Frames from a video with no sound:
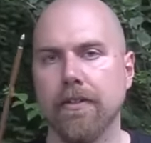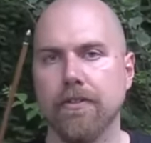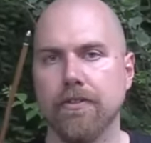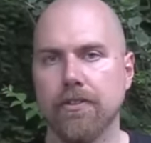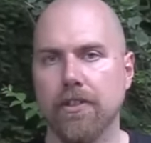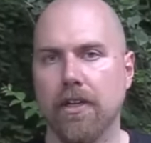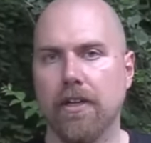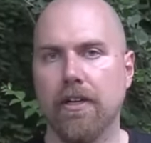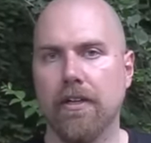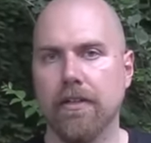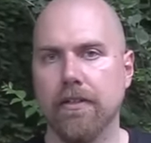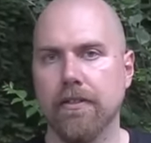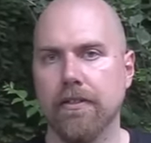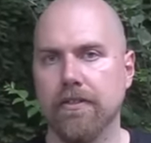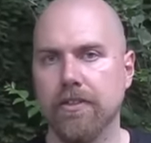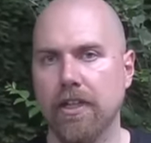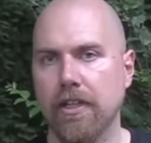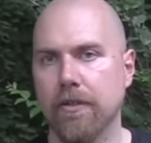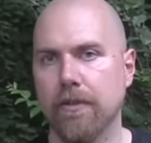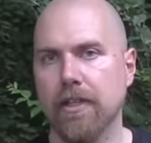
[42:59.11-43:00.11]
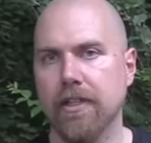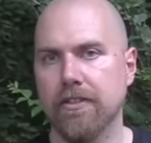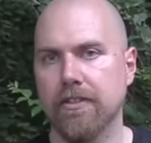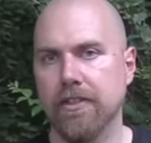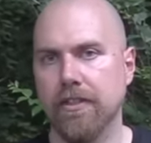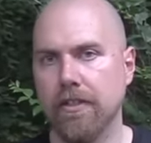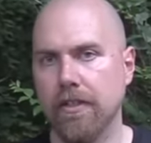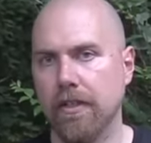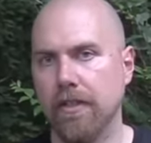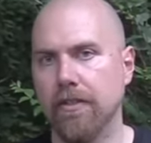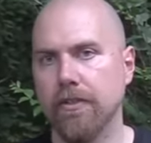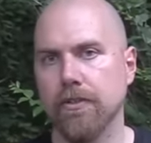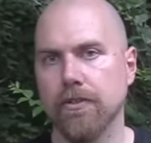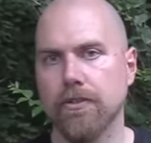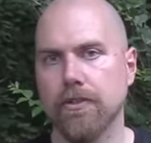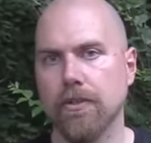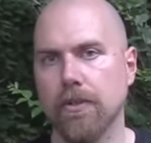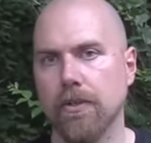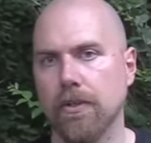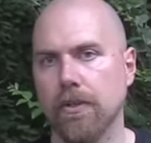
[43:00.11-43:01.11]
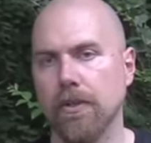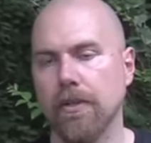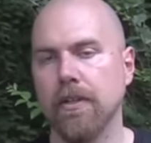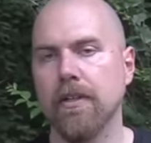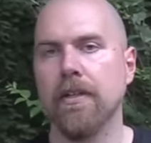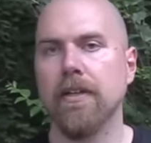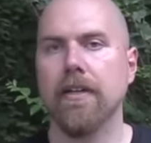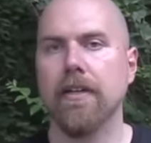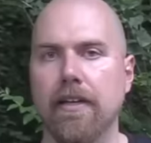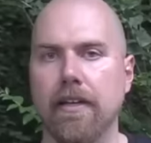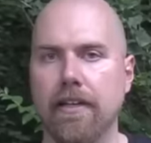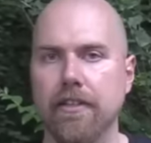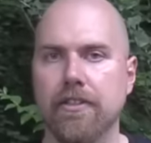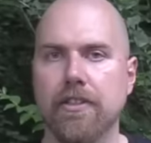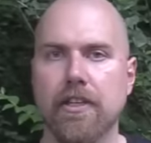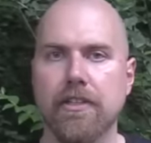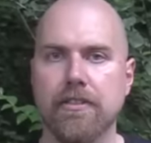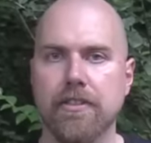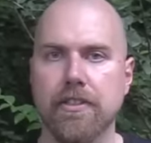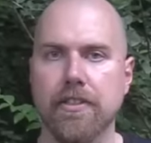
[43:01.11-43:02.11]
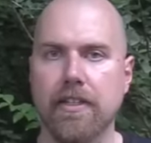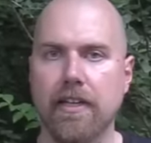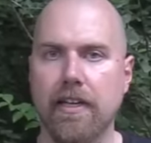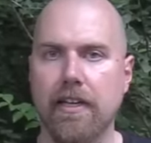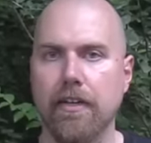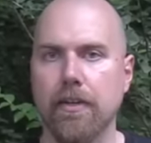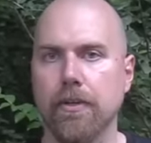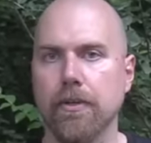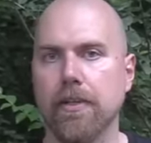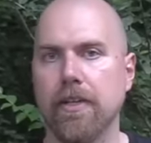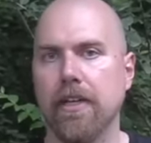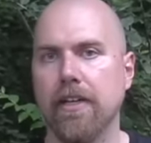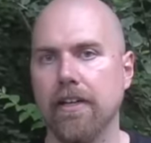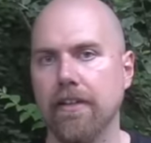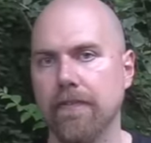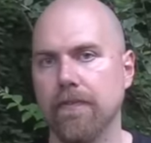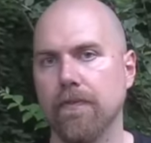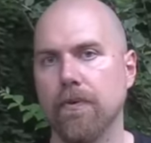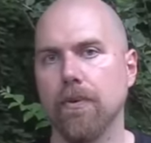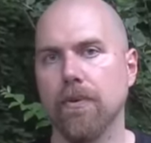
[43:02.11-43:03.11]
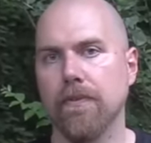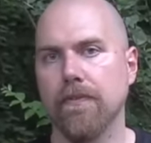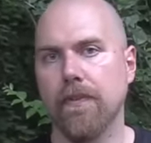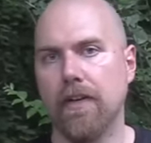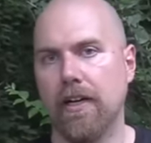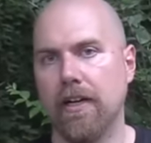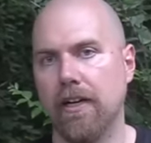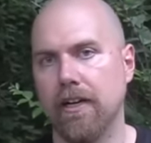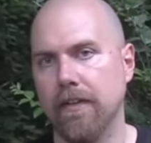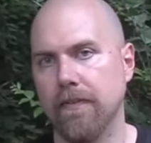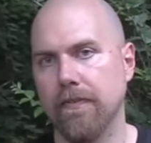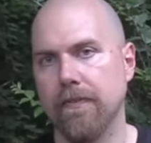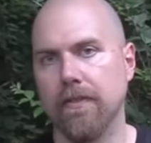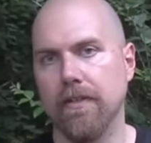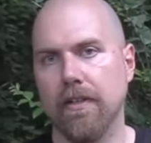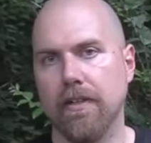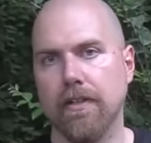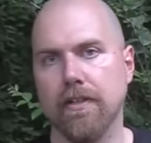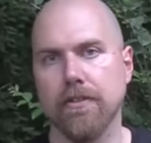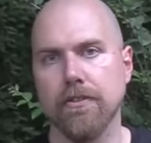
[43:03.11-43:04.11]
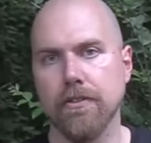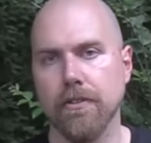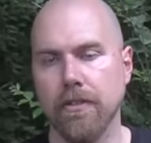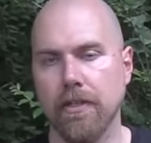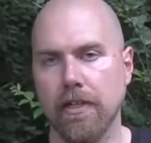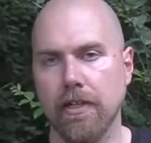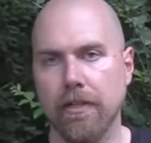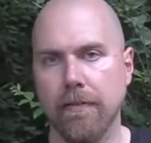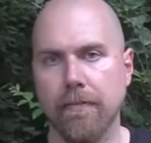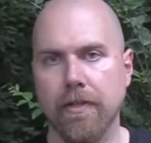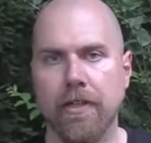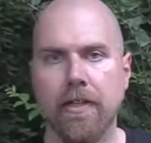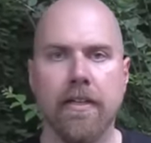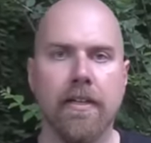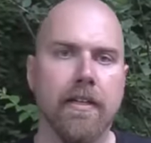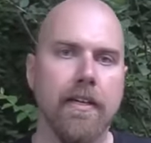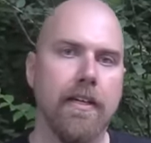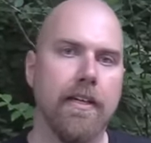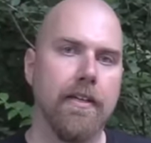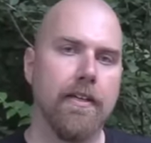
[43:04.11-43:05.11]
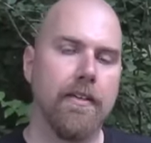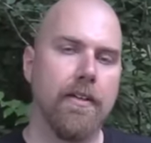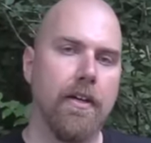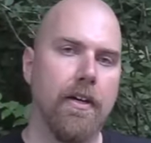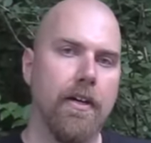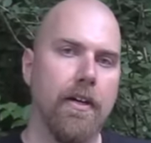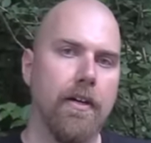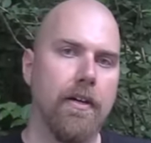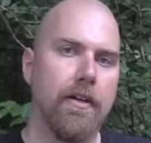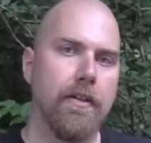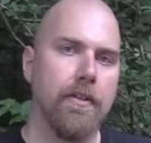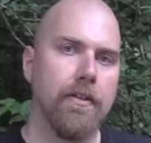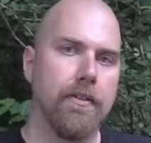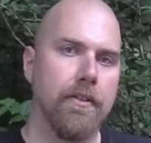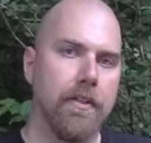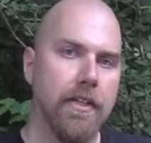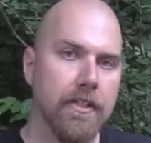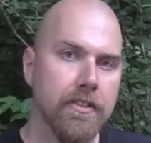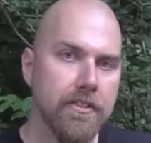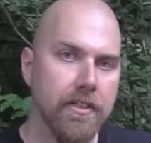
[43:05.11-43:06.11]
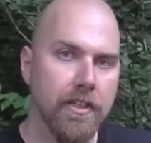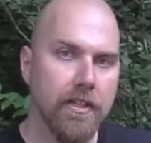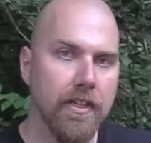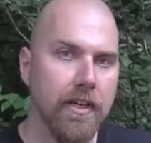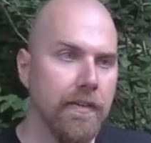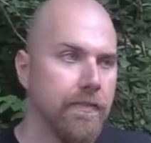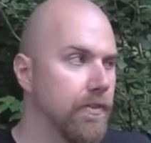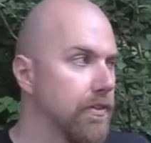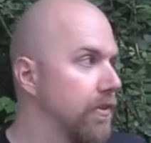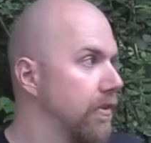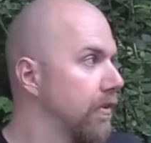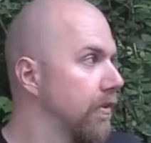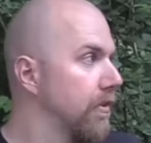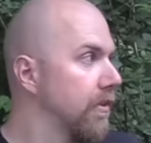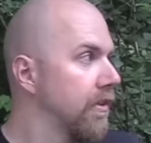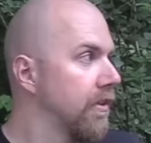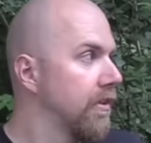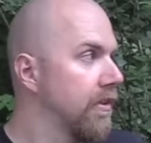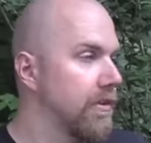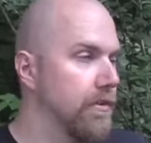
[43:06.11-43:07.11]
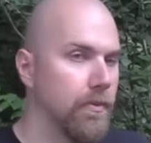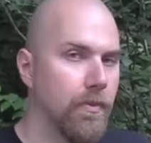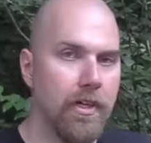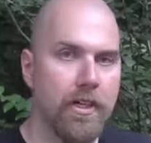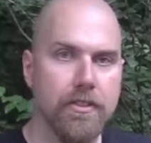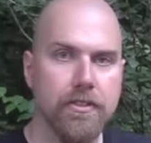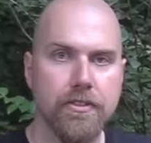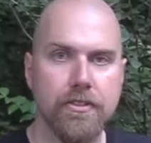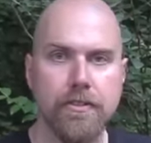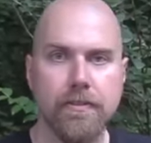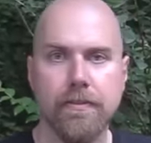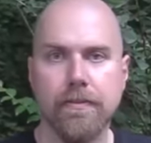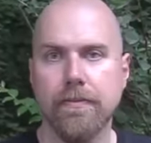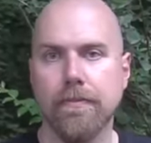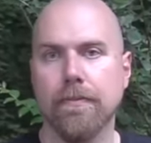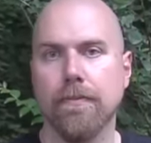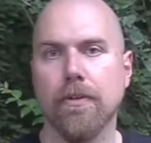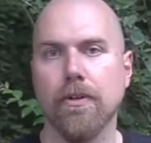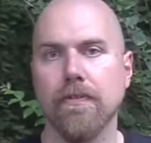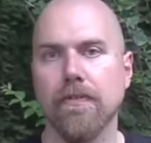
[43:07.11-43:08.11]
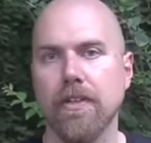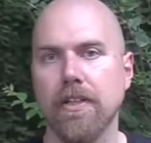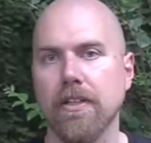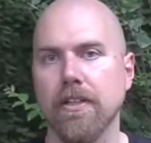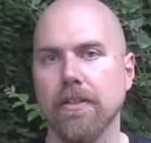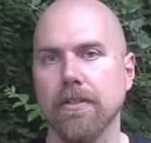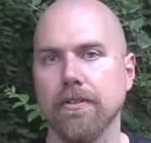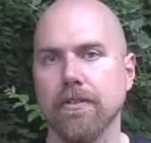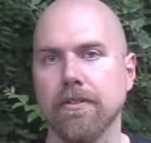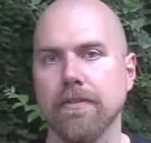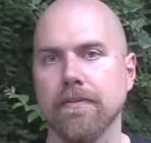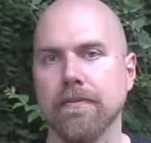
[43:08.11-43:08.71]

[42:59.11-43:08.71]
John, J-O-H-N underscore H-I-C-K-O-K 45 on Instagram. And the next thing you have to do is watch more videos.